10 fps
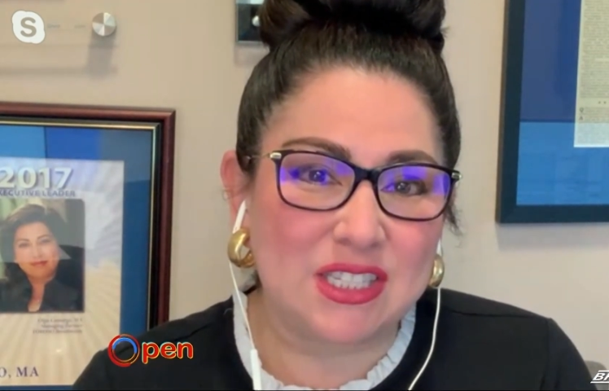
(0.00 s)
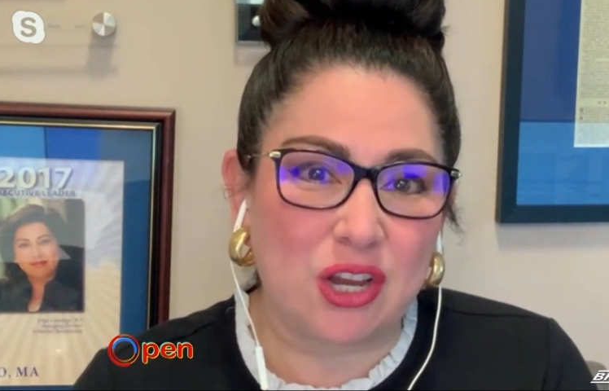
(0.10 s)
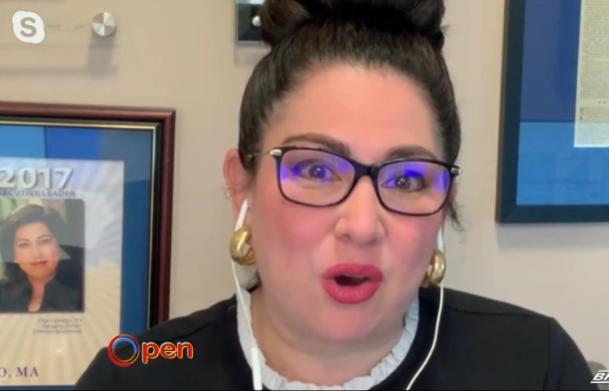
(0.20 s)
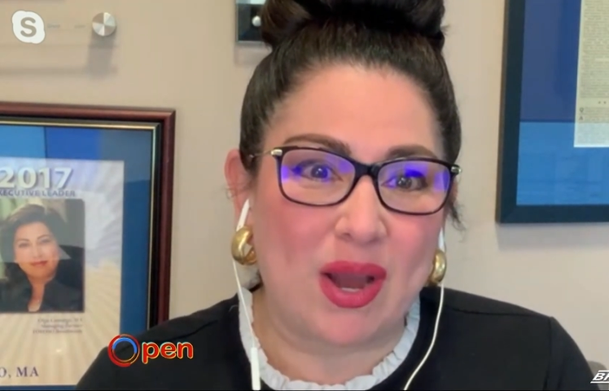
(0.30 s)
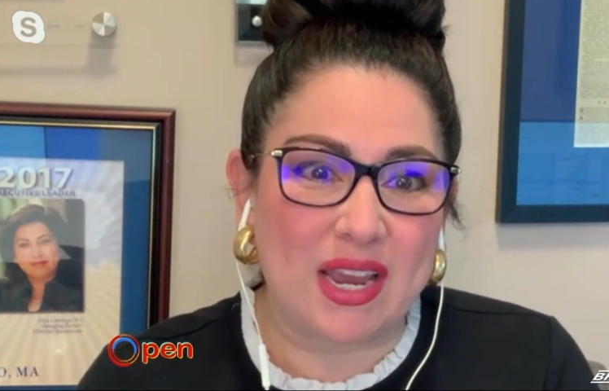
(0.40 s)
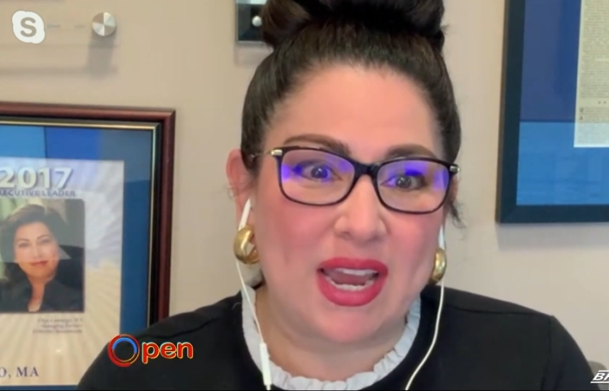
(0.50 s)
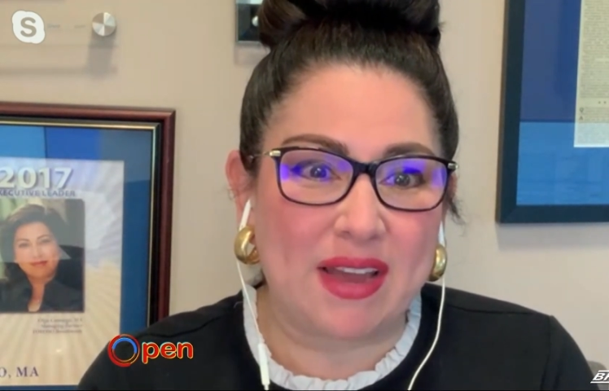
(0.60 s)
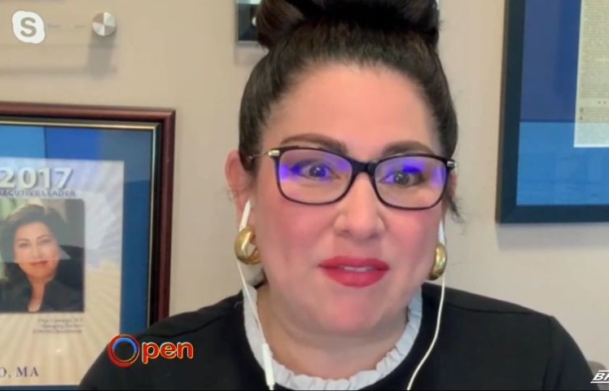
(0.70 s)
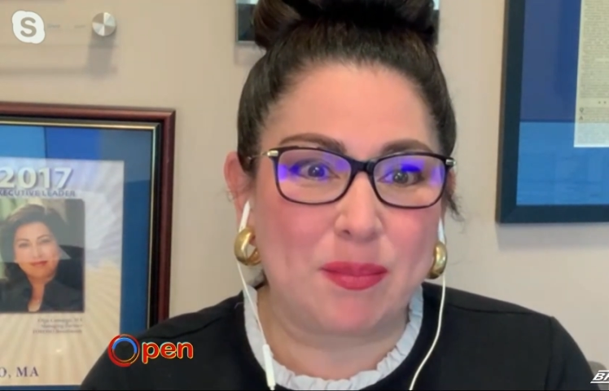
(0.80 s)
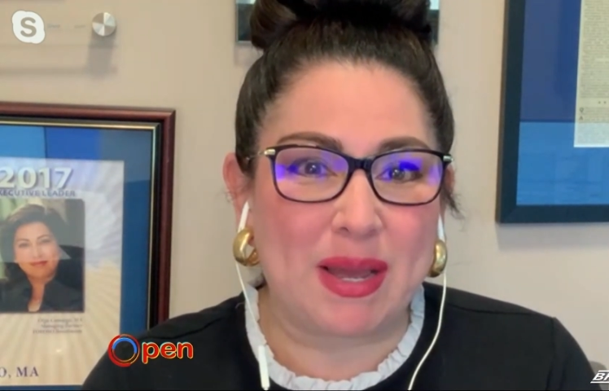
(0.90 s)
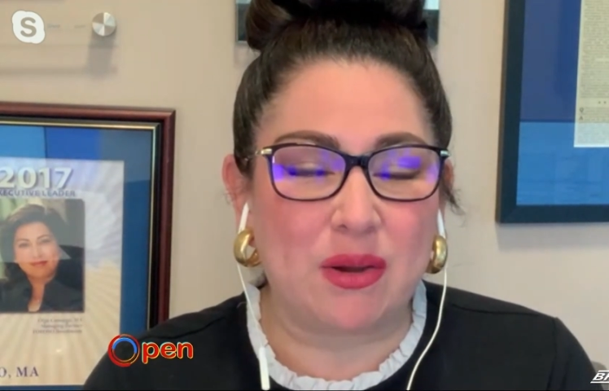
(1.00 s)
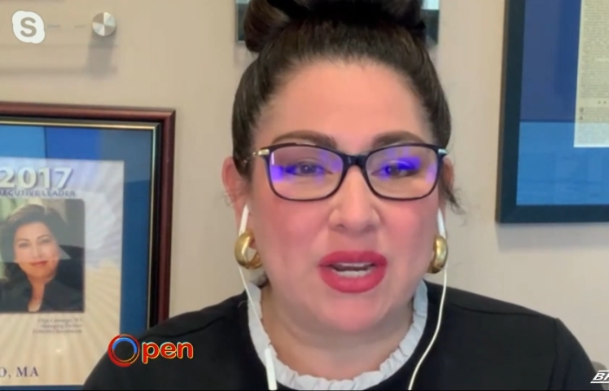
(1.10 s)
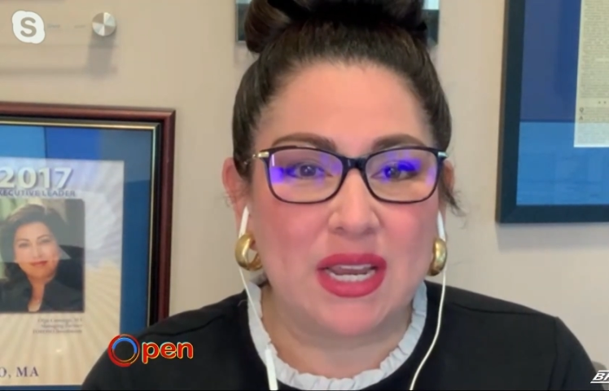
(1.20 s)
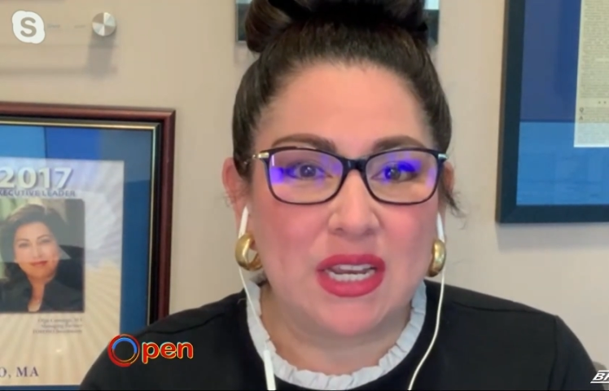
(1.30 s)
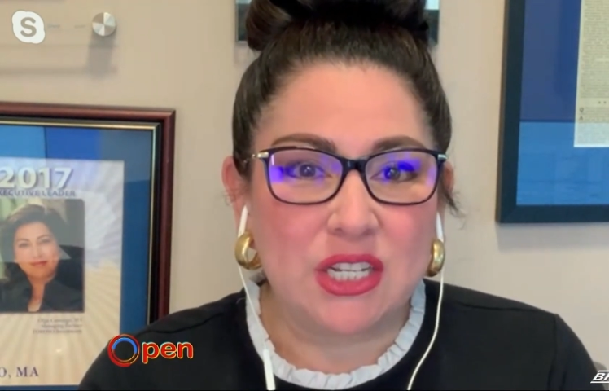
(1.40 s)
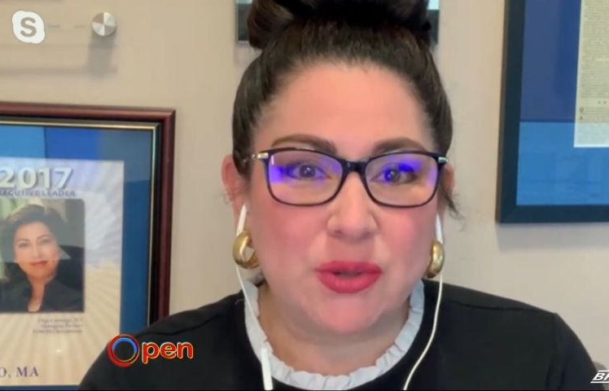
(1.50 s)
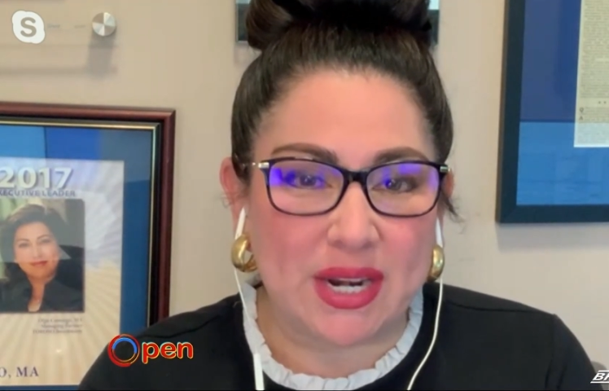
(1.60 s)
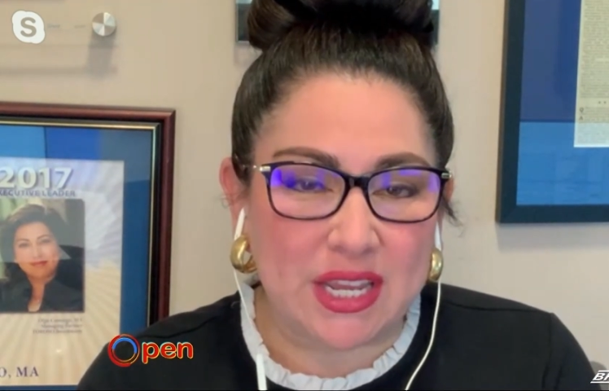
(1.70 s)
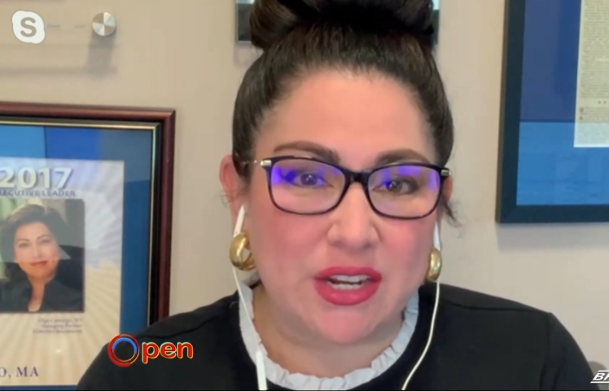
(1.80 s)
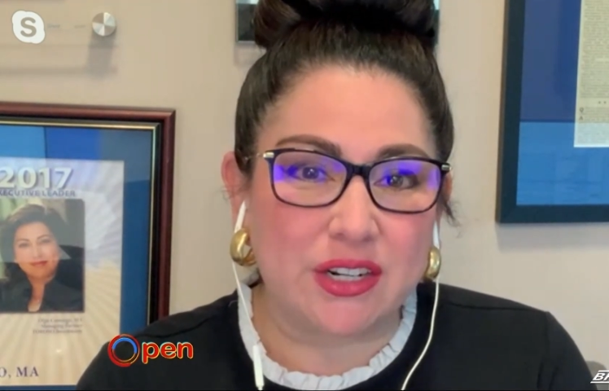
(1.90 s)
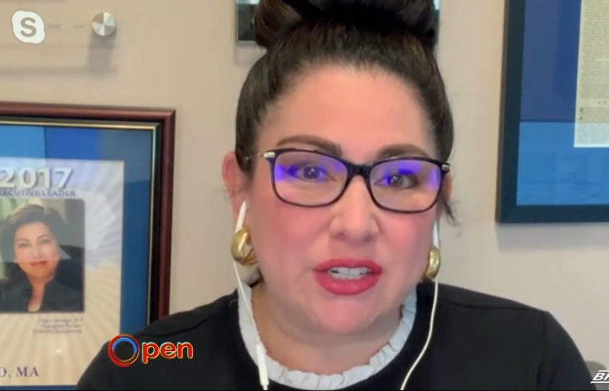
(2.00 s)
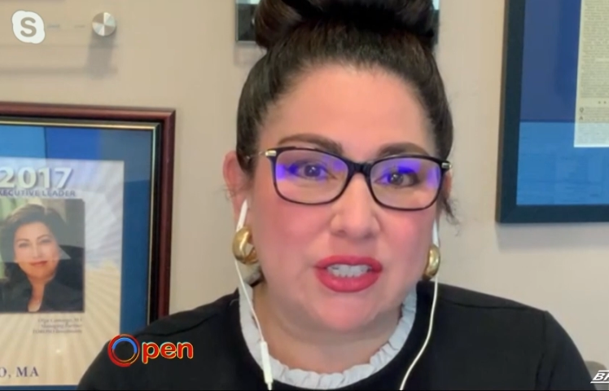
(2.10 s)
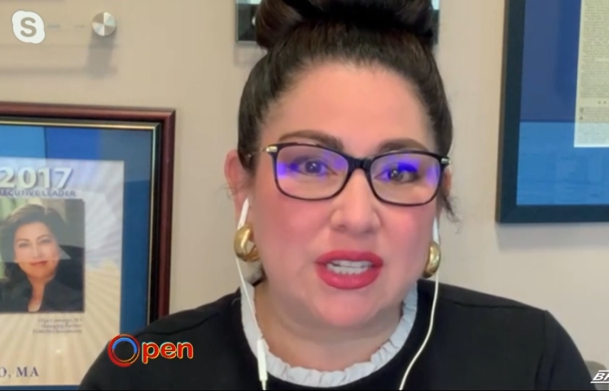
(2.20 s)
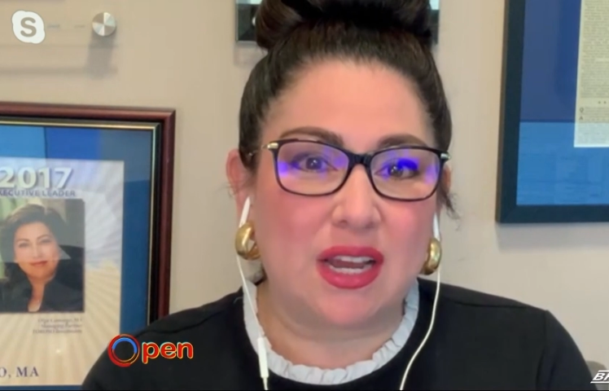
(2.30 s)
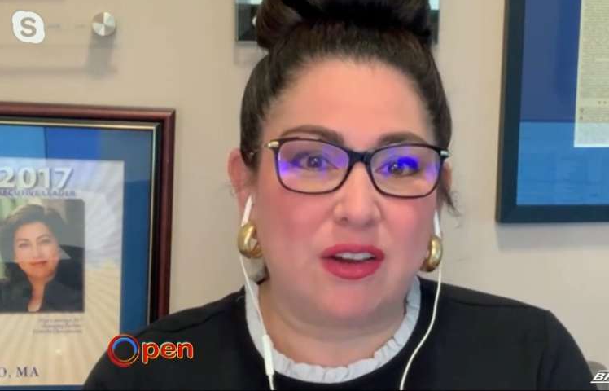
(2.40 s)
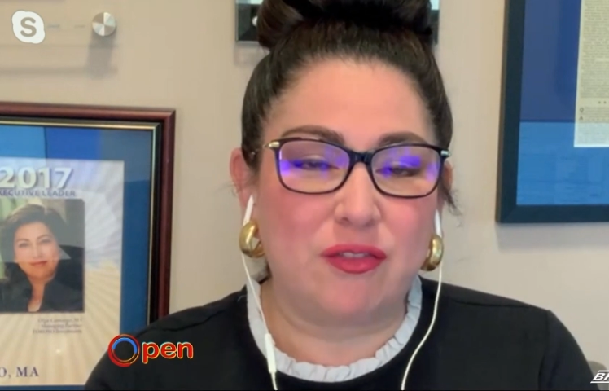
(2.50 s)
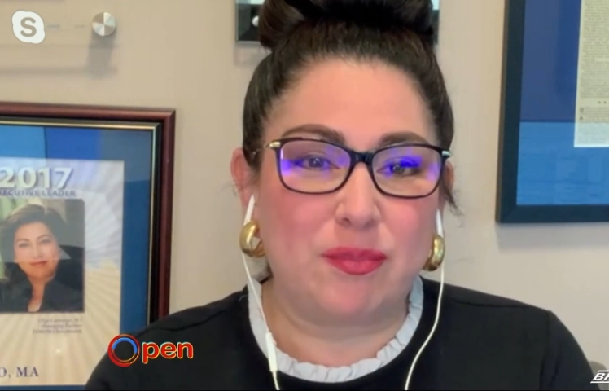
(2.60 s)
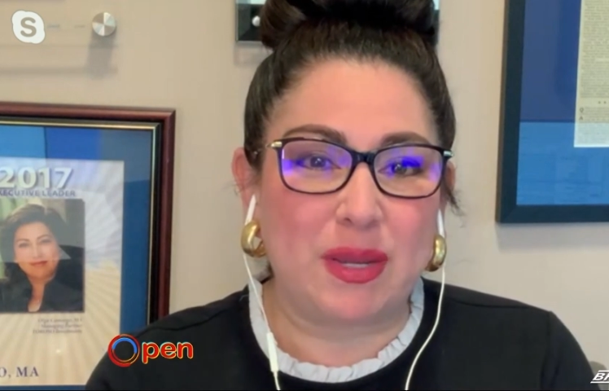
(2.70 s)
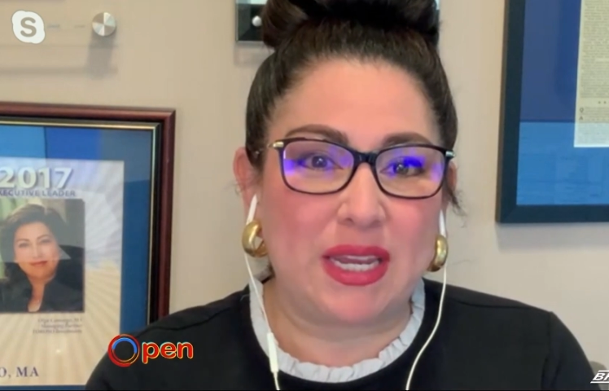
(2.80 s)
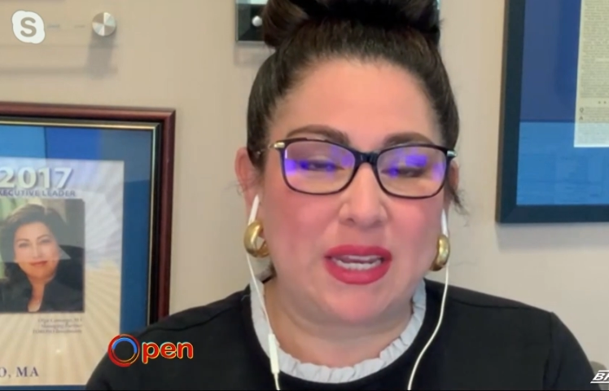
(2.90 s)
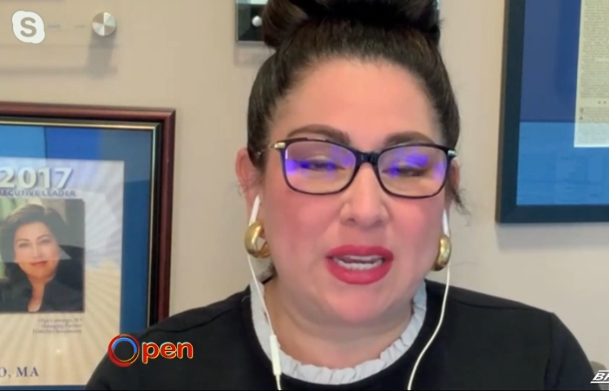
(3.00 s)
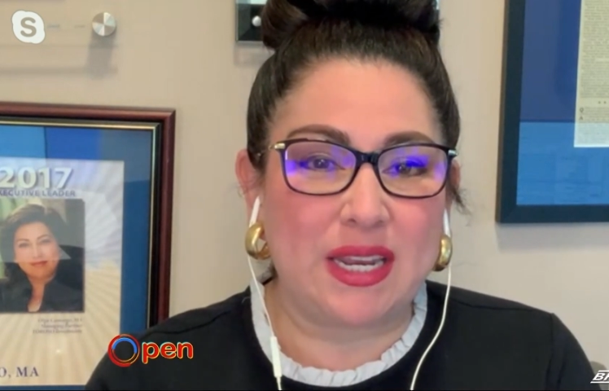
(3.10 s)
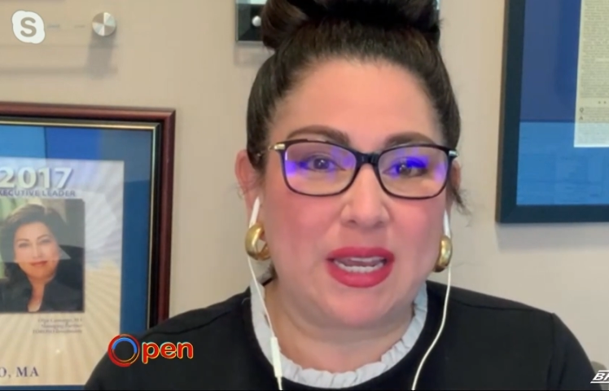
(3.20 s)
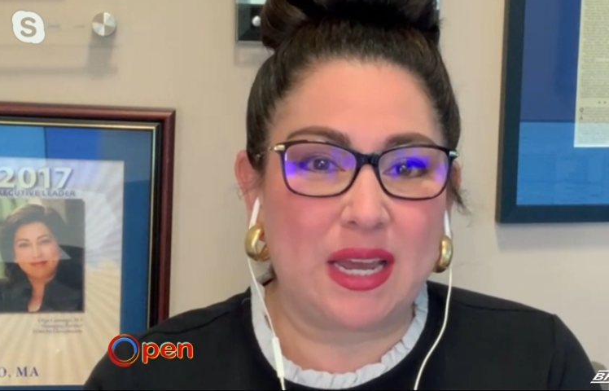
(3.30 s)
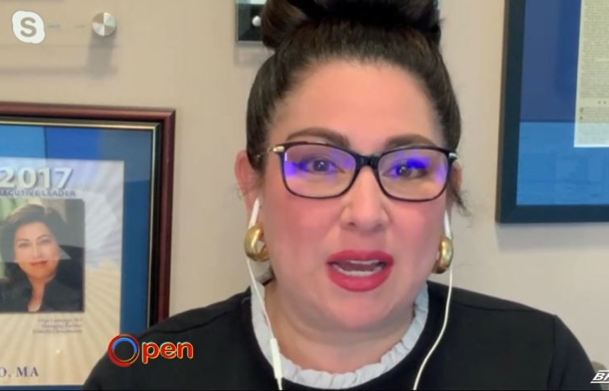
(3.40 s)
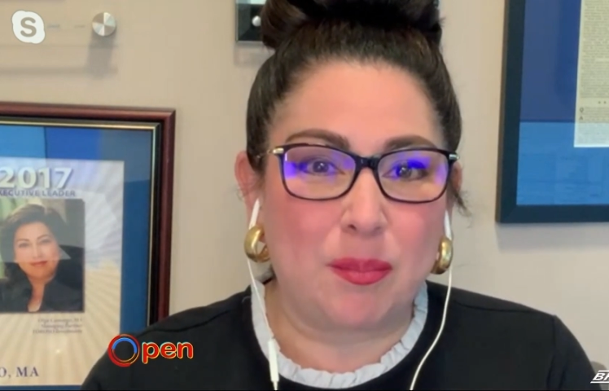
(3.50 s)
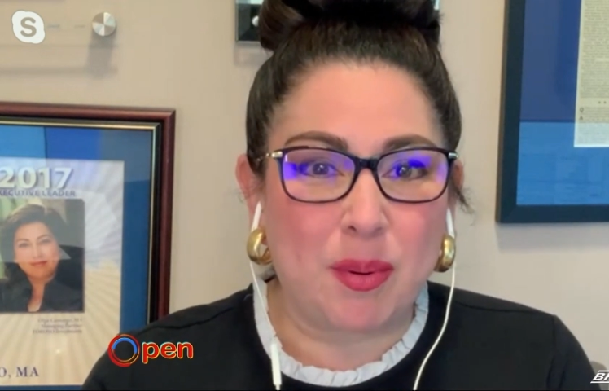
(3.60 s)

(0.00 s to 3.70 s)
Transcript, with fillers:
Speaker 1: so I have about 20 years of being uh,